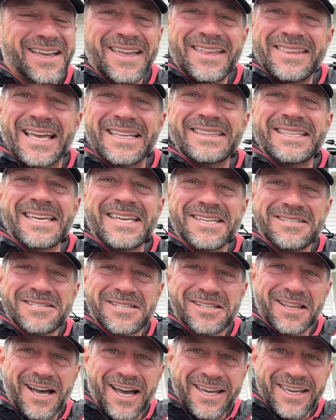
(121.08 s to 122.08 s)
That thing is
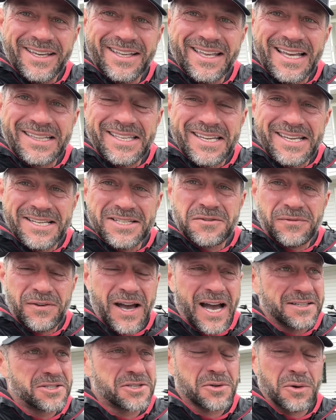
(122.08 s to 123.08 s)
light, that thing is
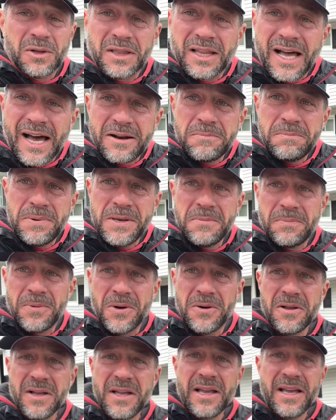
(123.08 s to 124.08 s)
fast. So a lot of
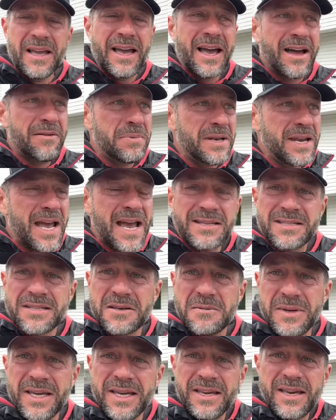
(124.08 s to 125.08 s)
people have been
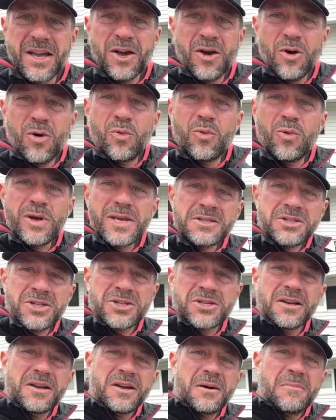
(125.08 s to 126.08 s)
asking me,
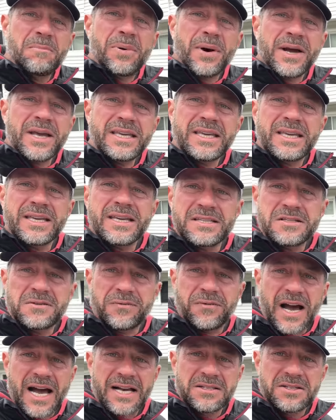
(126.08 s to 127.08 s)
which bike is
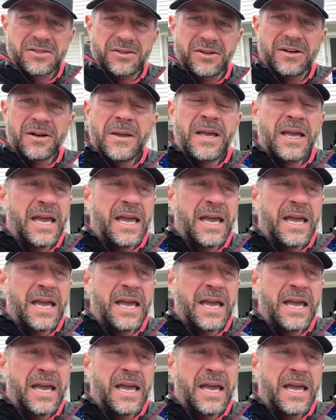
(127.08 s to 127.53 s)
faster?